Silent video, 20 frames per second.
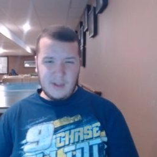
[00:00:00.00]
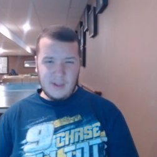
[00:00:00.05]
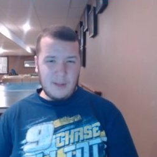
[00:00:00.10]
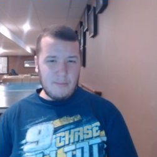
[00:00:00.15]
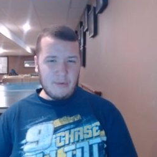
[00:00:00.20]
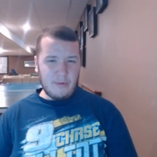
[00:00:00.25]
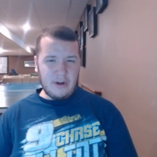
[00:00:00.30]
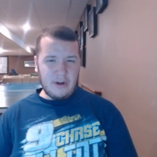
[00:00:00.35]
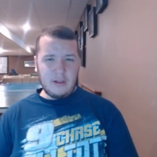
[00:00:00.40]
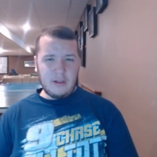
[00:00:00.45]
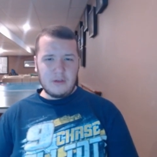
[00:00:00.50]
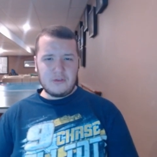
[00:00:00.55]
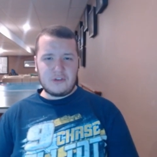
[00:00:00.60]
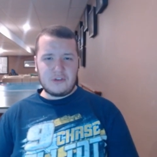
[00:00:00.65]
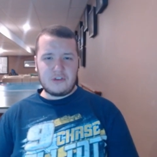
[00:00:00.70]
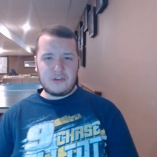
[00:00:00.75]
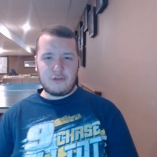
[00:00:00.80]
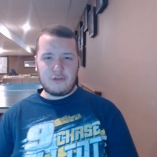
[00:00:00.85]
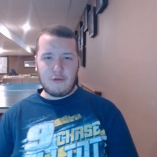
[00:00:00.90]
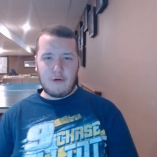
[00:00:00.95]
pretty close
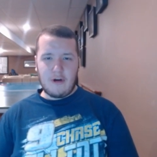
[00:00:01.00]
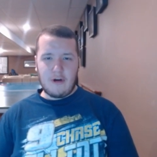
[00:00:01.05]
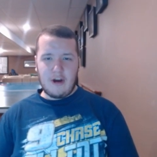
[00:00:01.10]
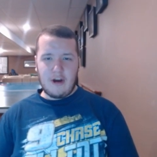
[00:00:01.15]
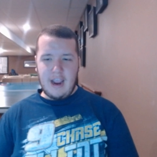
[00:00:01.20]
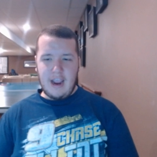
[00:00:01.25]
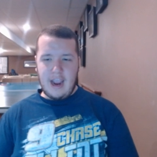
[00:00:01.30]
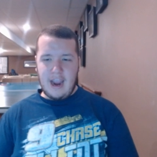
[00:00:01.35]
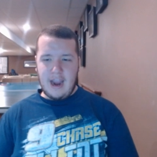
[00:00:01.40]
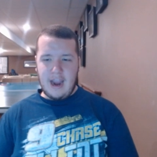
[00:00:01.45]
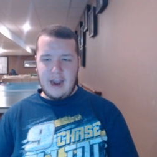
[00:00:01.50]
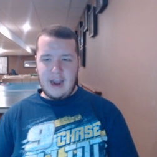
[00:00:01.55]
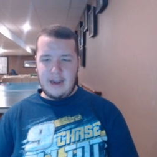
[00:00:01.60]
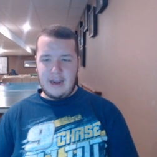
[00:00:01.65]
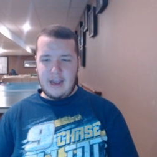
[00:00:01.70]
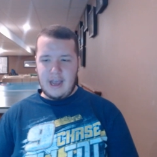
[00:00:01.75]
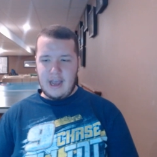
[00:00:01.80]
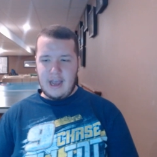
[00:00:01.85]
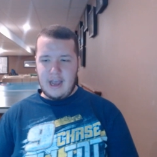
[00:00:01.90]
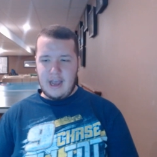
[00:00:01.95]
to shore
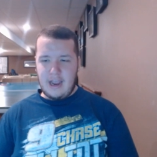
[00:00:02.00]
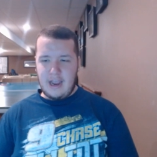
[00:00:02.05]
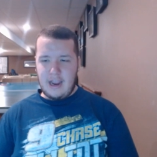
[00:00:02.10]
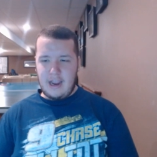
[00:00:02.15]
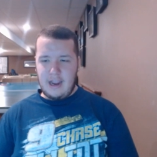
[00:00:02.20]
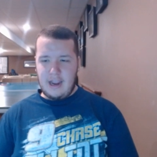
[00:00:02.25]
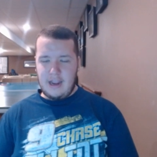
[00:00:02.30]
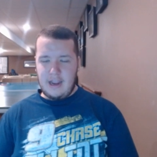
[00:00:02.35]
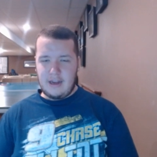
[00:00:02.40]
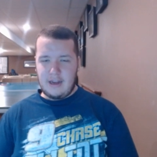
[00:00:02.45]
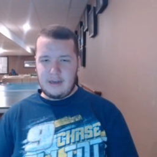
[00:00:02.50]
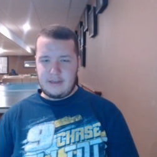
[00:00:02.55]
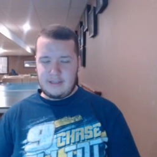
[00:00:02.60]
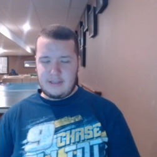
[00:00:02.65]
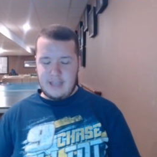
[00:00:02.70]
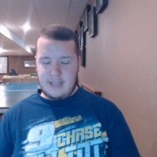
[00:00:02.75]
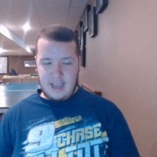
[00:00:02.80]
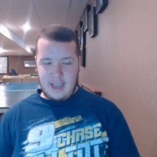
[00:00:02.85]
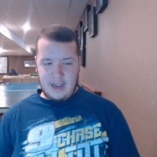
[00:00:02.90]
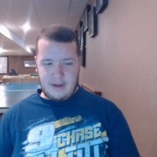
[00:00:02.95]
and I
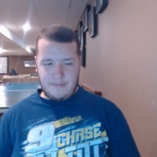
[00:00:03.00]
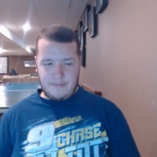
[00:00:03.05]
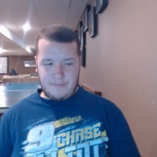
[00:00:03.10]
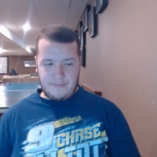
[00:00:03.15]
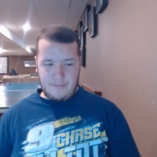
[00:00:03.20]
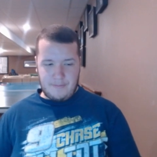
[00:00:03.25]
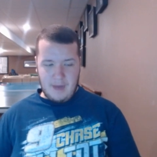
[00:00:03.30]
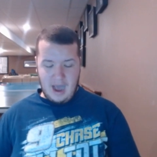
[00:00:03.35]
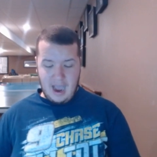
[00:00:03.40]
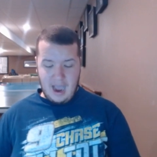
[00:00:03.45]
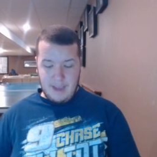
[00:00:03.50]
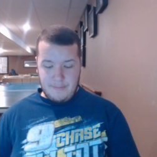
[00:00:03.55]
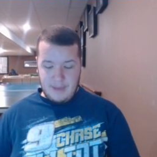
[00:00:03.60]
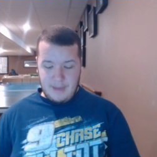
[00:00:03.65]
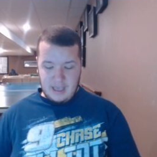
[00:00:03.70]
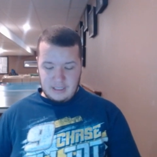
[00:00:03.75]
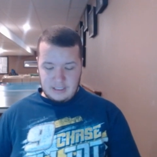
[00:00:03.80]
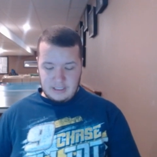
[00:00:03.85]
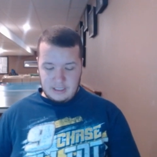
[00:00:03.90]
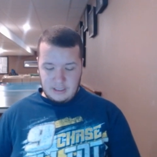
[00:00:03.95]
did I
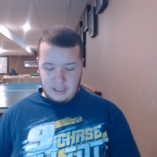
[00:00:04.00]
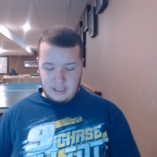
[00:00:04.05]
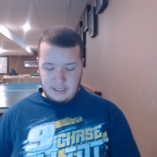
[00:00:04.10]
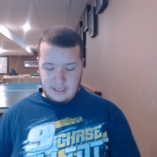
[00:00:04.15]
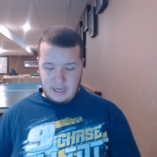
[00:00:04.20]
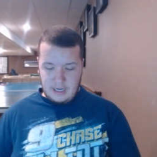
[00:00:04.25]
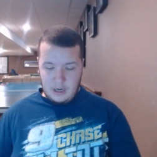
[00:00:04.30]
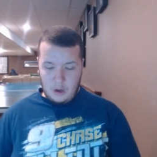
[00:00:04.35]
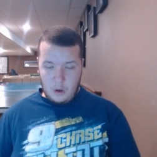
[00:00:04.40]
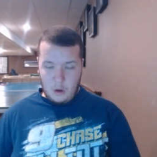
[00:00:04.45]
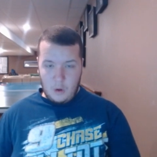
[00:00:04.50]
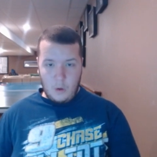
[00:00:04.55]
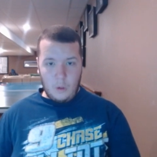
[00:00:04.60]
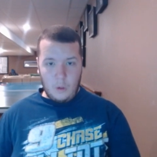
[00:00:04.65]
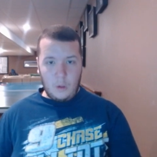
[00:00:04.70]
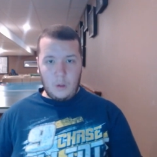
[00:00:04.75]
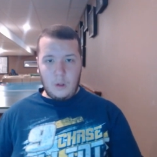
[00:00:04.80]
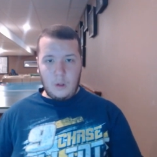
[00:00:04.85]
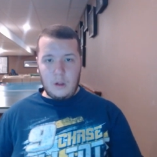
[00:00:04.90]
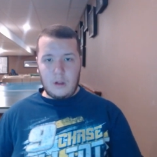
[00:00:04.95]
basically did a
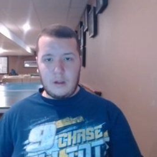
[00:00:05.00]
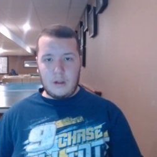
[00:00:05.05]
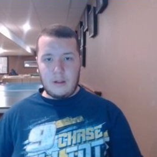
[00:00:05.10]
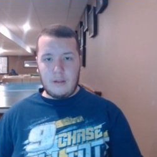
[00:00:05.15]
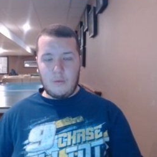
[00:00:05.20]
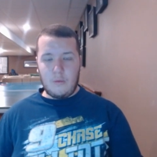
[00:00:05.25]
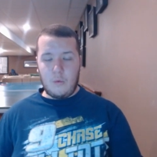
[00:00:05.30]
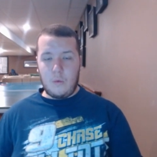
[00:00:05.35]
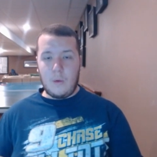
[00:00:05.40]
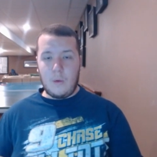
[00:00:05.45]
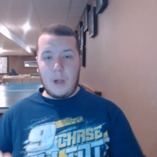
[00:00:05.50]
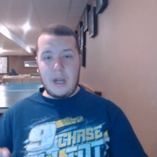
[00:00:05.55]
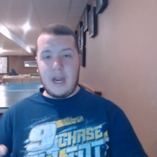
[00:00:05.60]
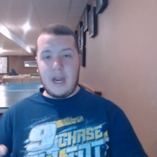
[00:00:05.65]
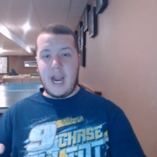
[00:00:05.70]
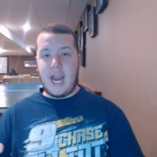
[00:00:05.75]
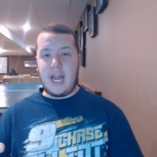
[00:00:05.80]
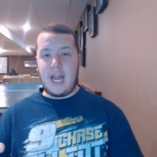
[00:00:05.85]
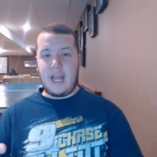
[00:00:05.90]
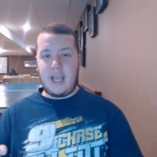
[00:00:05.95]
whole
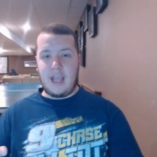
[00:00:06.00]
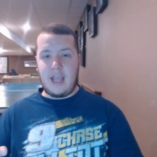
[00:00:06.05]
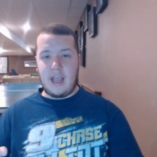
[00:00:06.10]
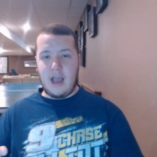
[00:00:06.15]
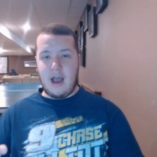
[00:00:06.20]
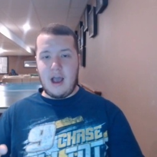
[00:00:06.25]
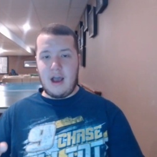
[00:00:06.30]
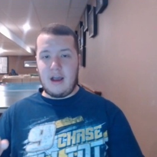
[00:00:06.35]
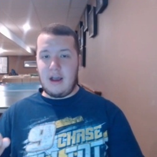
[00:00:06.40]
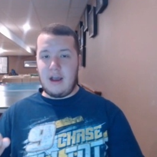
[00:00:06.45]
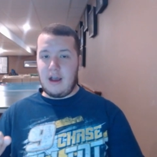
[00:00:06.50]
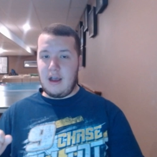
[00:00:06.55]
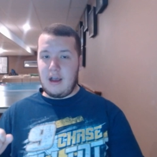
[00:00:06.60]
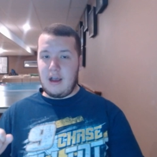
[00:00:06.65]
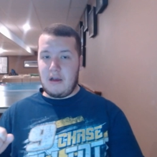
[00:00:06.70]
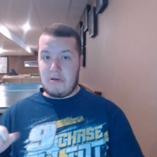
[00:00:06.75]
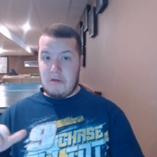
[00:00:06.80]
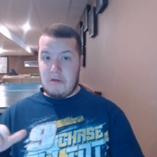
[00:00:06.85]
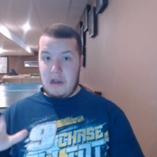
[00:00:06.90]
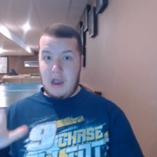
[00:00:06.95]
180
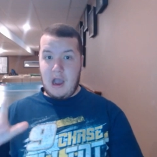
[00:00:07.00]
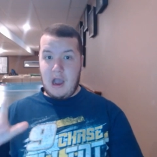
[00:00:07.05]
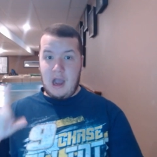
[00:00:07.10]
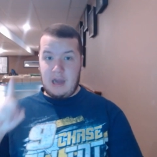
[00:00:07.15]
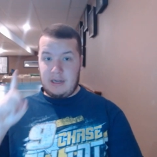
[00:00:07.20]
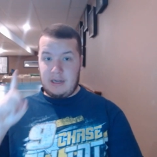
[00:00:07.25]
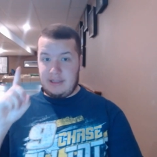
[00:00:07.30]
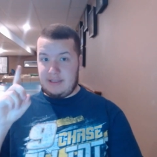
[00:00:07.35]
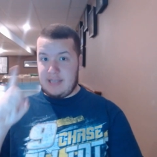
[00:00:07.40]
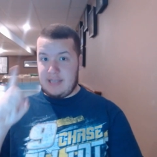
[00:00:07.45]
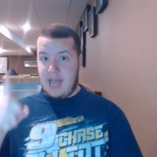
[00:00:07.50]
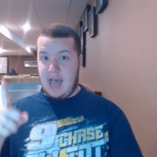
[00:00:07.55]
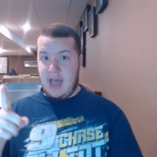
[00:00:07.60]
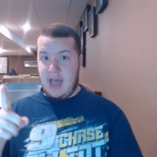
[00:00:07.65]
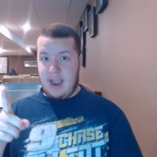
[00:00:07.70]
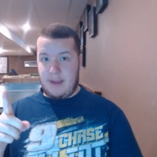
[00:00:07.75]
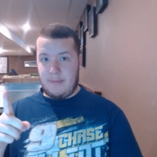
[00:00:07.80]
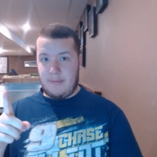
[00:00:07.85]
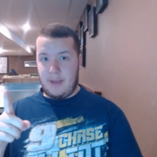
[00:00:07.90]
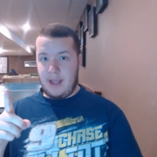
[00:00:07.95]
on a
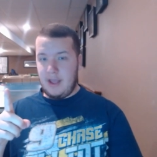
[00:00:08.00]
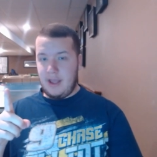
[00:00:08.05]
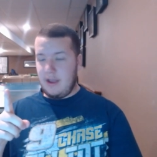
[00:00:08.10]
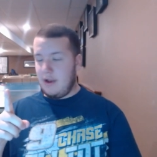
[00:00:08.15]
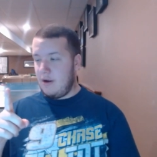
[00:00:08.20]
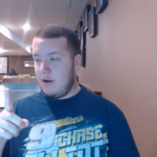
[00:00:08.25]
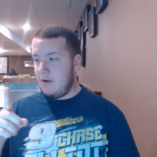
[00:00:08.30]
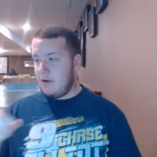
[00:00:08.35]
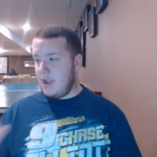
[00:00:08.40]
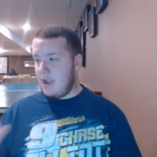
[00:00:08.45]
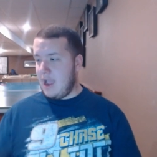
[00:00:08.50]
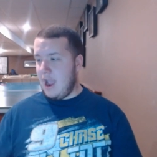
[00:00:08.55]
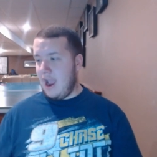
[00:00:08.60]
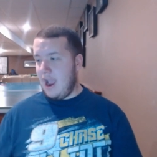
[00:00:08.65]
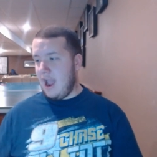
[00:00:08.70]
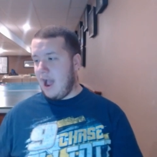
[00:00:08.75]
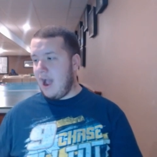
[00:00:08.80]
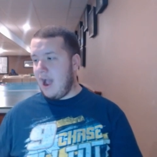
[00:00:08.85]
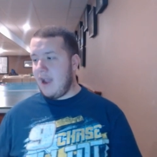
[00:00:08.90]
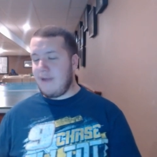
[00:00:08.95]
dime
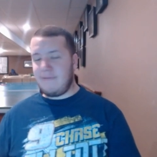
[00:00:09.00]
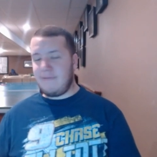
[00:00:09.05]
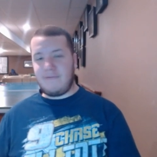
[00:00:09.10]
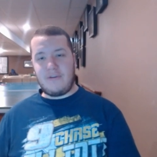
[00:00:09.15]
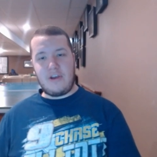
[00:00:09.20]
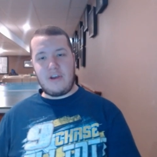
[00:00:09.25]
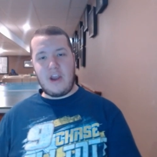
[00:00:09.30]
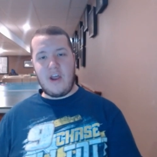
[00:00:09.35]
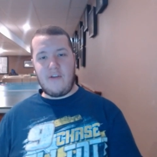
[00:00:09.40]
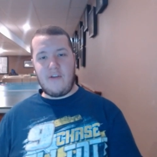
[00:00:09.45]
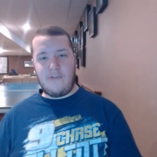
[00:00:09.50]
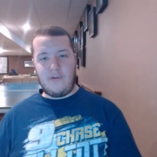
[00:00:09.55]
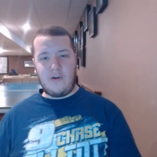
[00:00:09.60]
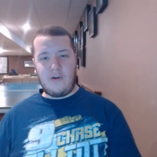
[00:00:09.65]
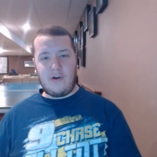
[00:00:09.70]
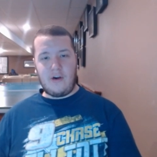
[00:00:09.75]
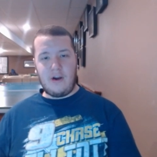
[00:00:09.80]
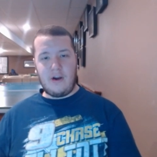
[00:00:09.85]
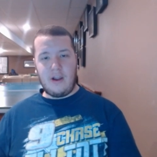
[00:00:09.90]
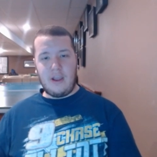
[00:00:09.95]
Okay, I have
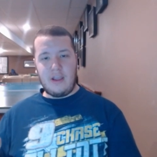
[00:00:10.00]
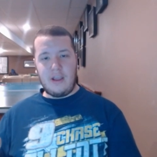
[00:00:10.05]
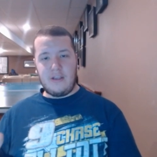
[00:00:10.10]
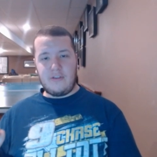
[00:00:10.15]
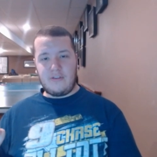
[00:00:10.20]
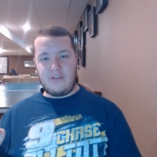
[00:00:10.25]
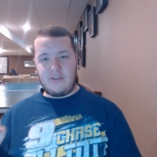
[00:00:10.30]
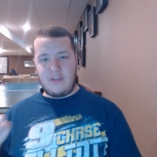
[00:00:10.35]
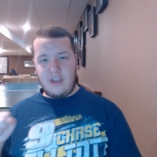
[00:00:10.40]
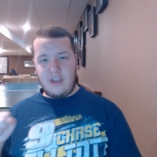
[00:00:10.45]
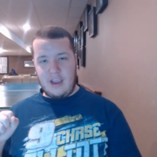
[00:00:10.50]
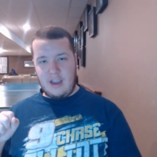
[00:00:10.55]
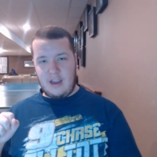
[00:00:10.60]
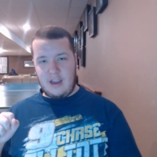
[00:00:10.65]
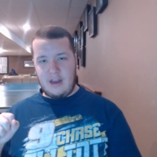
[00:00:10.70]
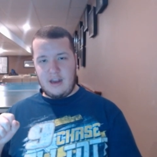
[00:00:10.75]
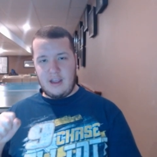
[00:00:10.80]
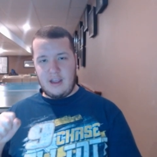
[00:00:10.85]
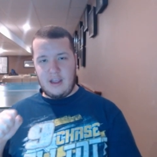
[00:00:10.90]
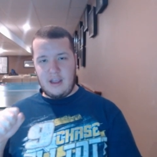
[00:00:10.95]
never
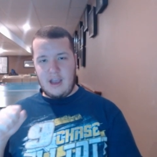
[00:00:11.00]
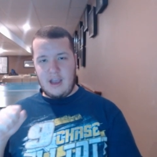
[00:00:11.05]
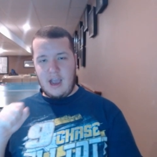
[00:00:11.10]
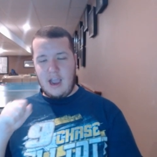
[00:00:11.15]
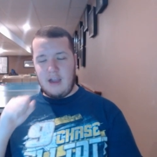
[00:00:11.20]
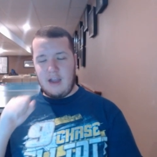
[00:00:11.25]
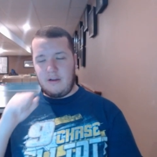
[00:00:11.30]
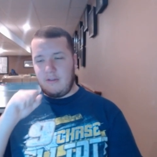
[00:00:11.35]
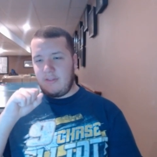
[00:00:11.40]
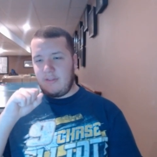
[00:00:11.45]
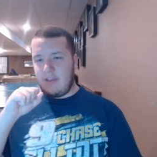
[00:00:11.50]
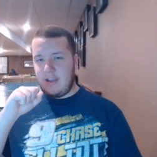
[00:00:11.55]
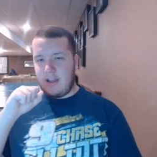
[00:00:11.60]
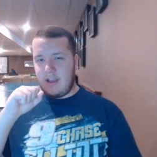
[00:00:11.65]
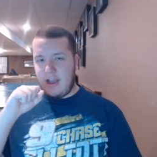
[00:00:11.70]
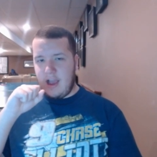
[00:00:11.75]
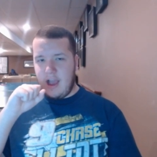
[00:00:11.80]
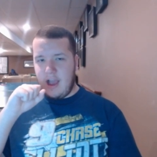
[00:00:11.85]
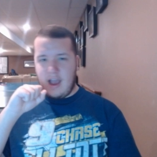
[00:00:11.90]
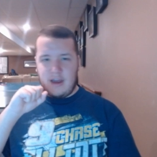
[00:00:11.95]
seen. I don't think
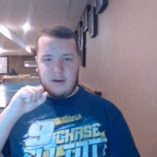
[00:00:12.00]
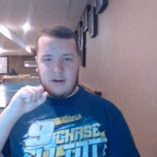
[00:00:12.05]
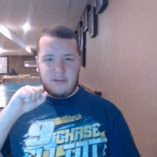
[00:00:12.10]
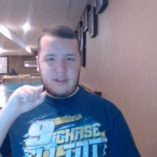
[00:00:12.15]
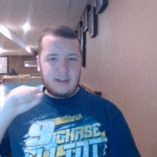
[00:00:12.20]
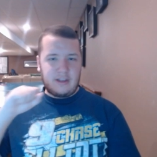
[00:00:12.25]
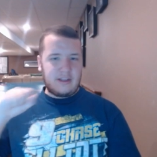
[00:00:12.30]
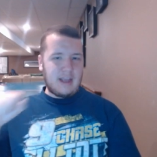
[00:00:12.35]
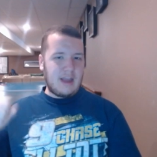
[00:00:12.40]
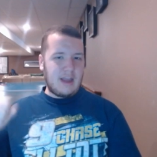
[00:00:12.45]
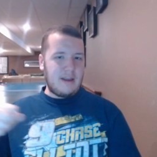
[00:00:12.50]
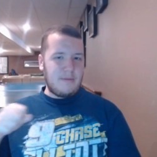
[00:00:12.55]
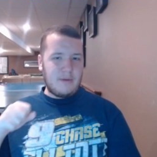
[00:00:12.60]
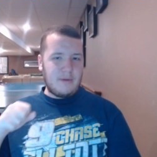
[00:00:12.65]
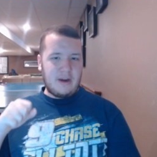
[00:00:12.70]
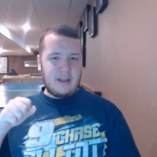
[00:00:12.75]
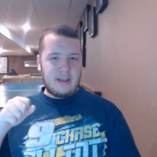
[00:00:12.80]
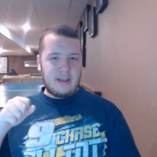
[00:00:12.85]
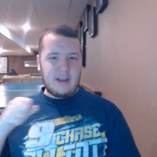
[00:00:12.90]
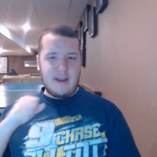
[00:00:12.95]
I don't think
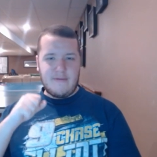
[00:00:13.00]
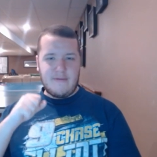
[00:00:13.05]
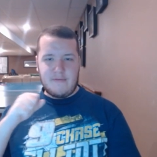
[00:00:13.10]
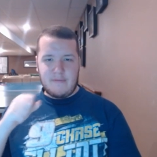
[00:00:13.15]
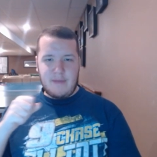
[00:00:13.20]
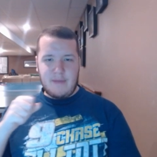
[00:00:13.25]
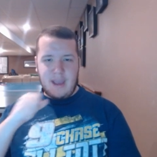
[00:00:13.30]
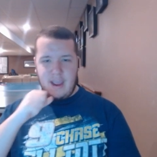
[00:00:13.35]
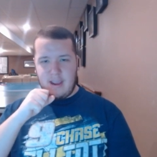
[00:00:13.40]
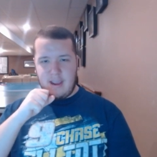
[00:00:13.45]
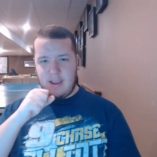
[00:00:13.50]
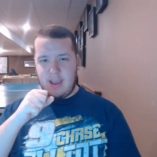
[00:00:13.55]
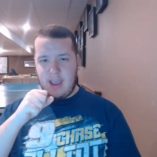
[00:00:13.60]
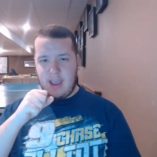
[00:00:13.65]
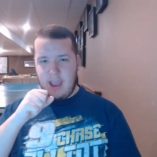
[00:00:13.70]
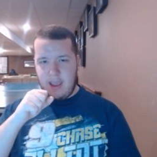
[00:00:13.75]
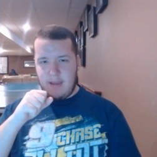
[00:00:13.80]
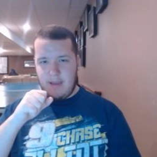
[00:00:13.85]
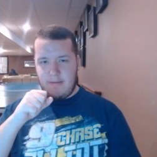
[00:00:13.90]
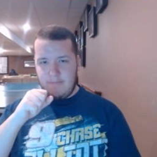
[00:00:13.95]
anybody can ever make
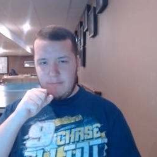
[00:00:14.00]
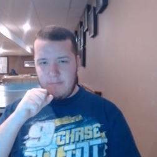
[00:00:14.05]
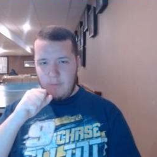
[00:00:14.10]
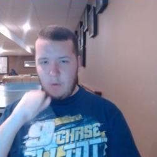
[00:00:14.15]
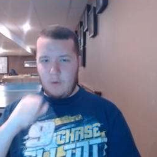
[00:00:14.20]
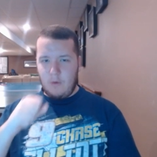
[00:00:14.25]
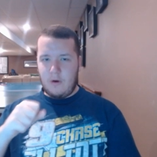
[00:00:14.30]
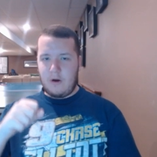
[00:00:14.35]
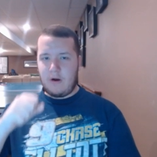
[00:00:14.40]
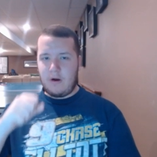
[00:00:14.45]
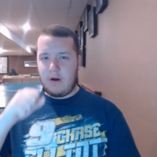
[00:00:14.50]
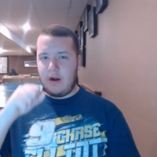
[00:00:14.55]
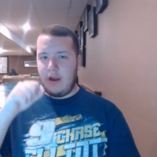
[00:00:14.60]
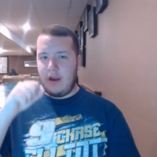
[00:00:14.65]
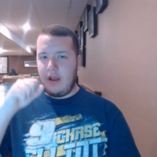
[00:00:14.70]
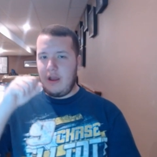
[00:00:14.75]
a more